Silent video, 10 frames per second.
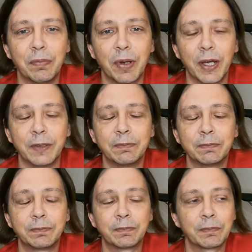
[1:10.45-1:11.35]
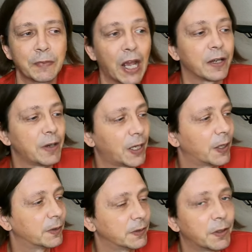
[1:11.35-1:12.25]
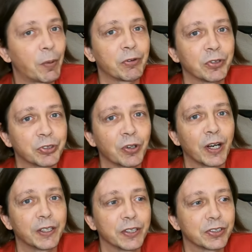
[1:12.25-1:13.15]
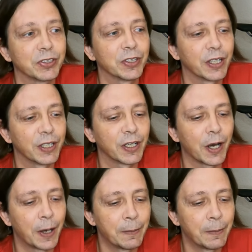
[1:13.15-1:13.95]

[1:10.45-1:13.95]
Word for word: But yeah, I did my first ride yesterday.